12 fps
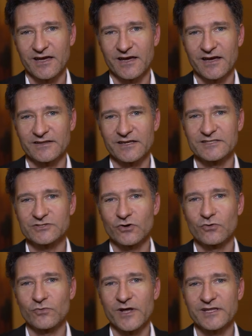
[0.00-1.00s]
Uh, that is
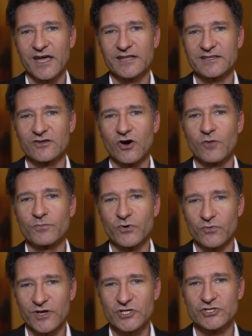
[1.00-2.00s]
already at an
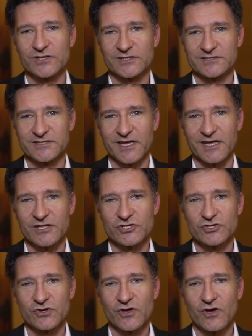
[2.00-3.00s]
operational
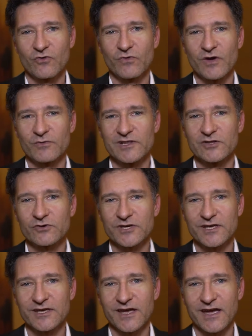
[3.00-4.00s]
stage, where we're
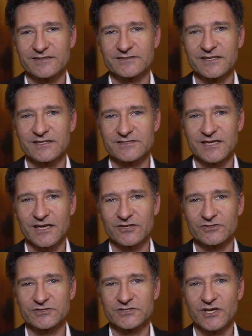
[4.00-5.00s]
looking at
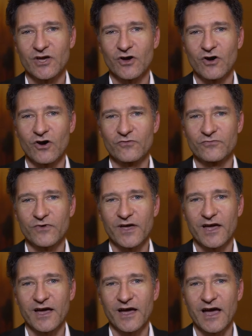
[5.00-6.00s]
details of
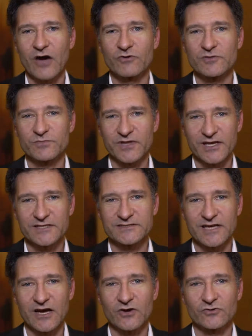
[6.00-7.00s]
how it plays
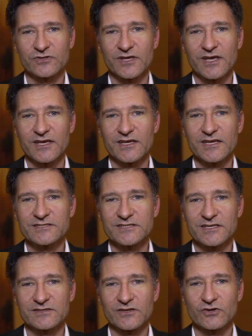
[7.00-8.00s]
out. Is
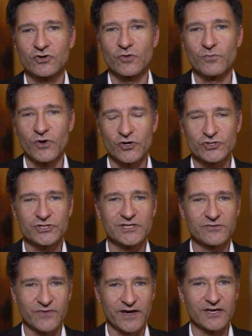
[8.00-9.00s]
it
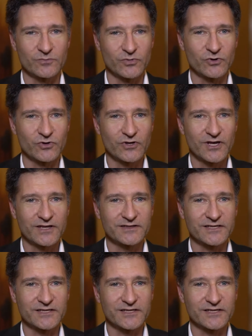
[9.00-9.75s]
commercially viable?